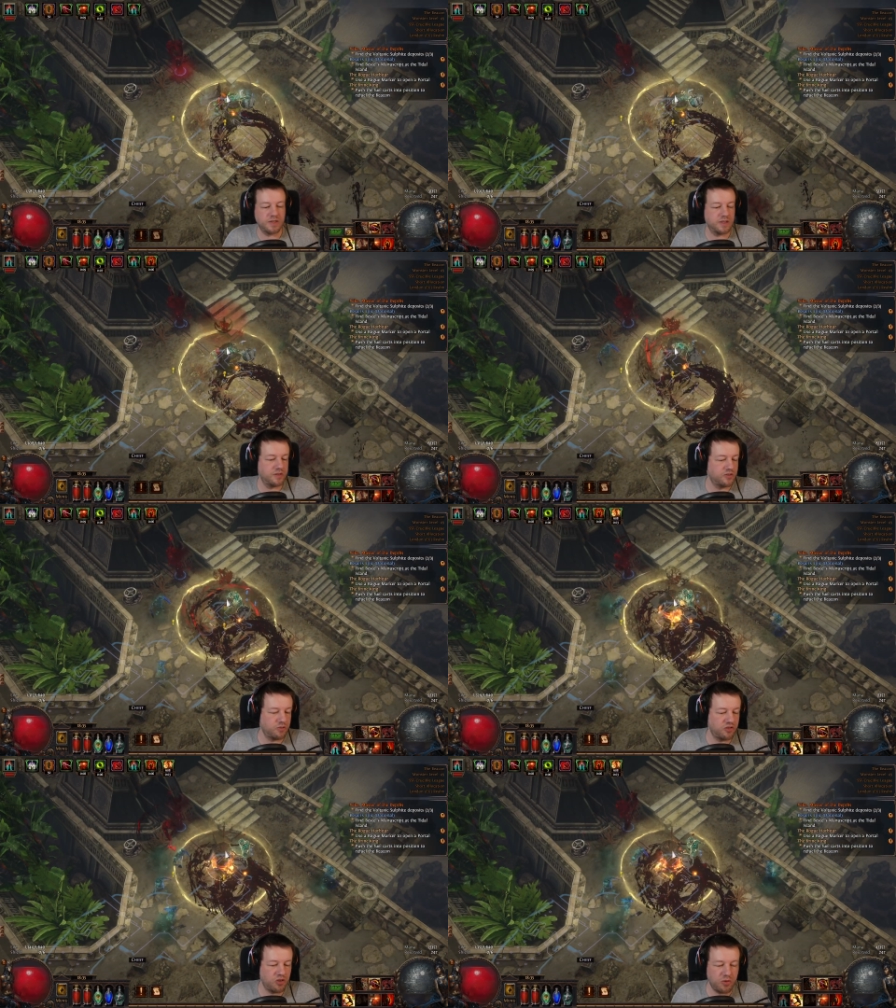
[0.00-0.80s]
So
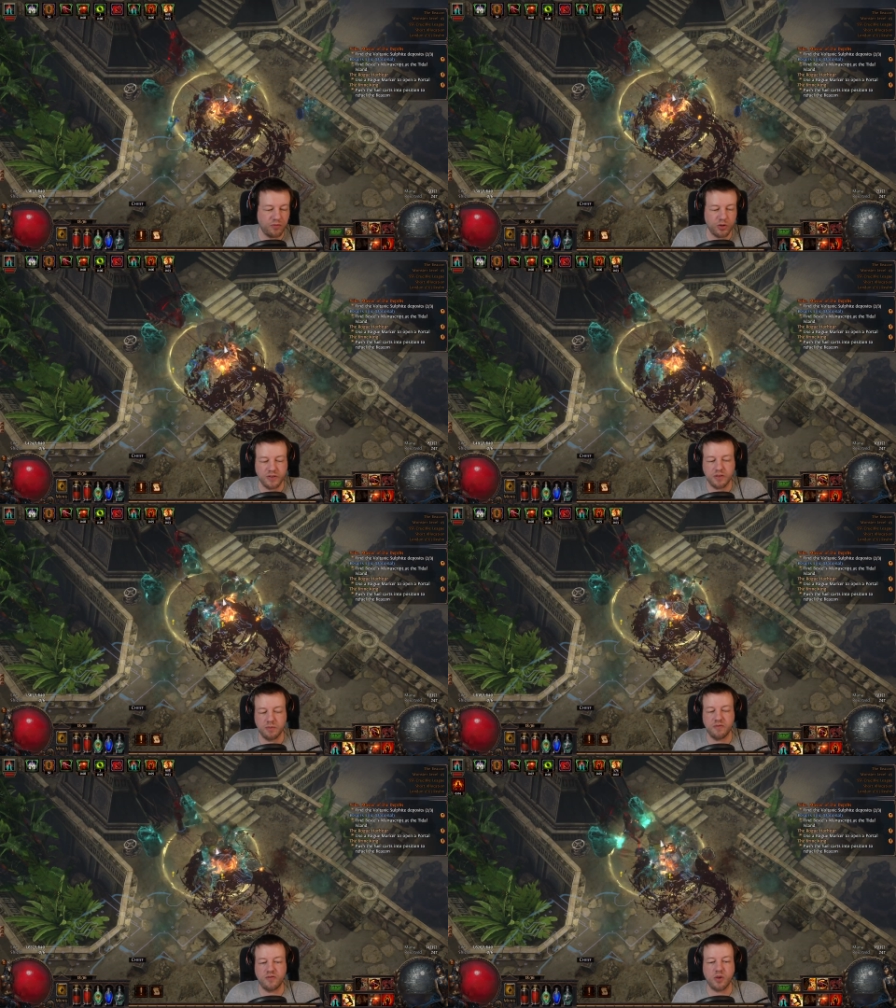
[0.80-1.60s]
do avoid them
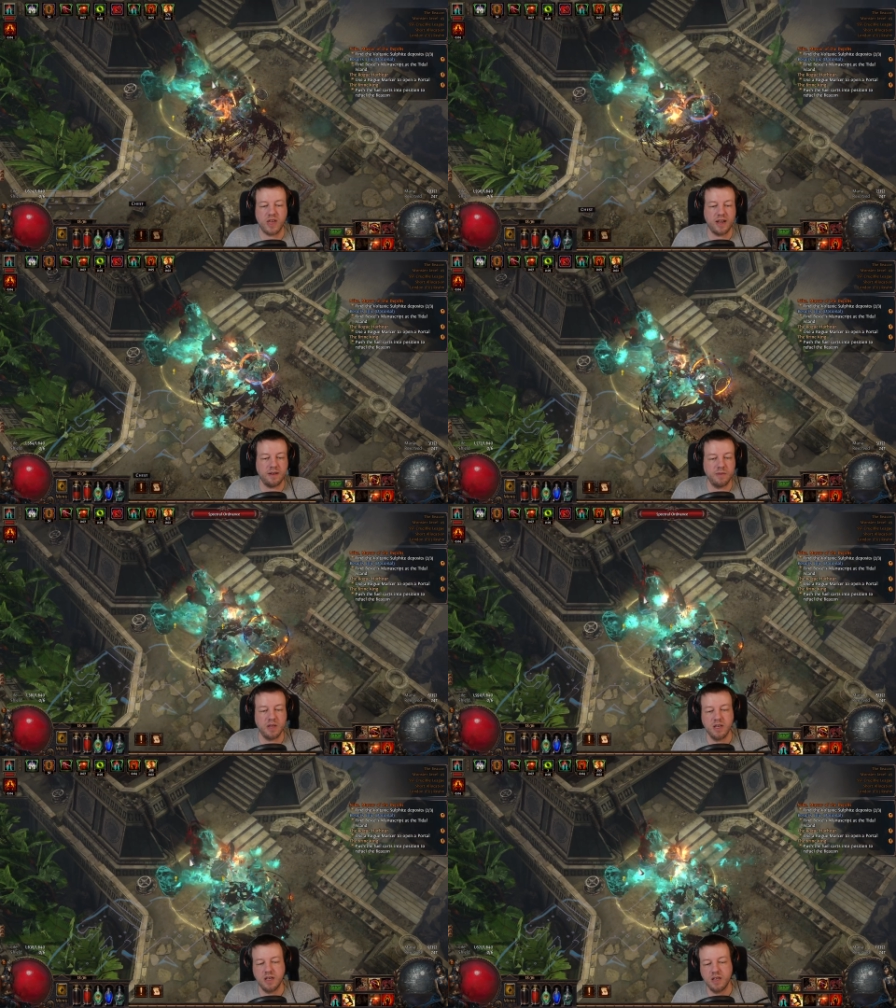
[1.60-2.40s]
if you can.
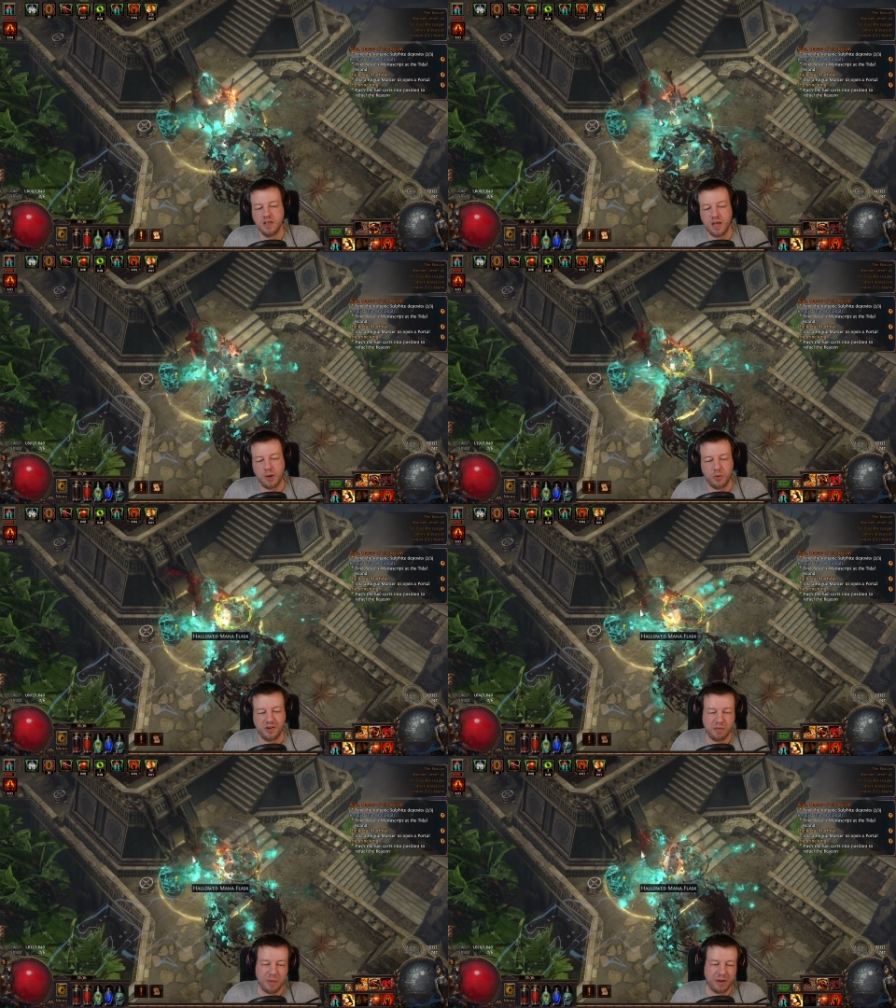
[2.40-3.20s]
And
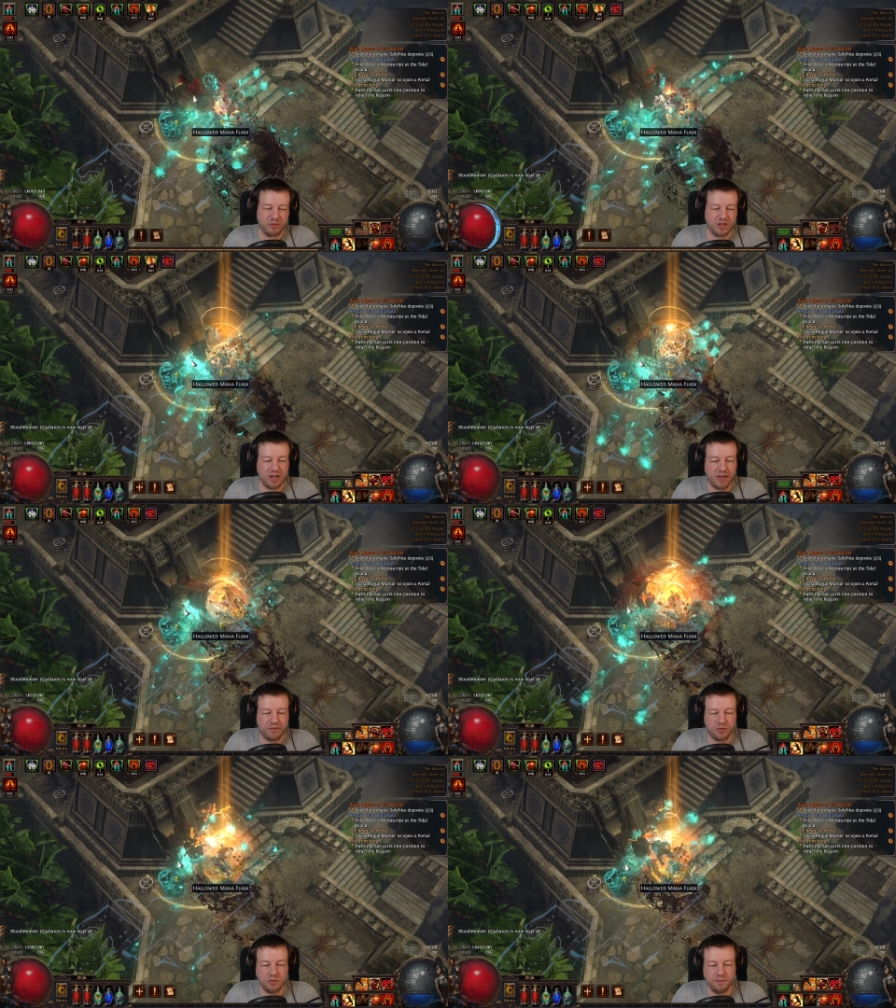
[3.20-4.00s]
we're about to
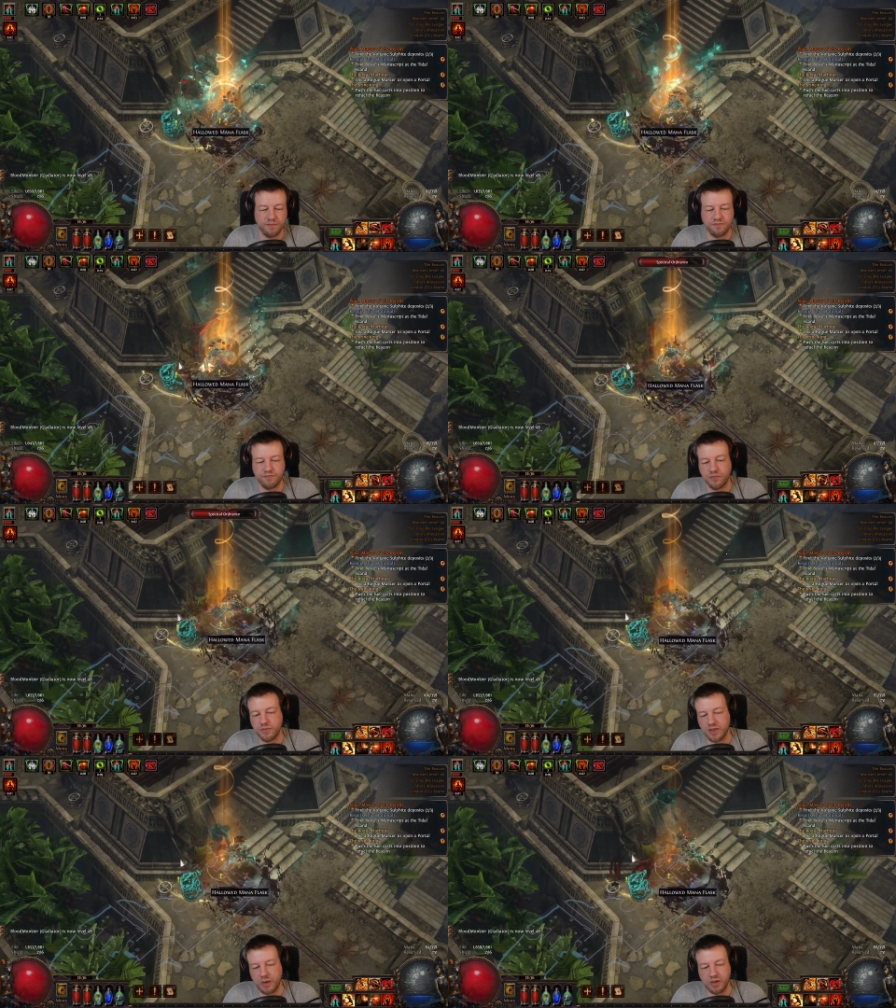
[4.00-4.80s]
level.
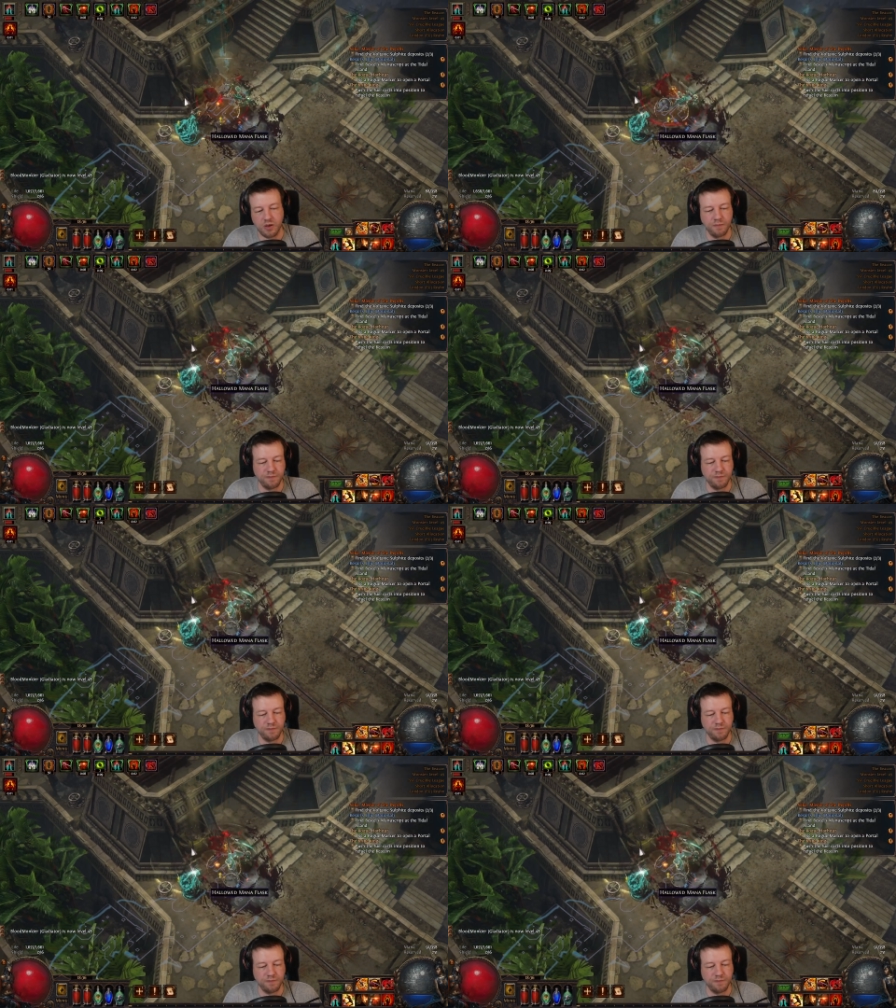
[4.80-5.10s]
There we go.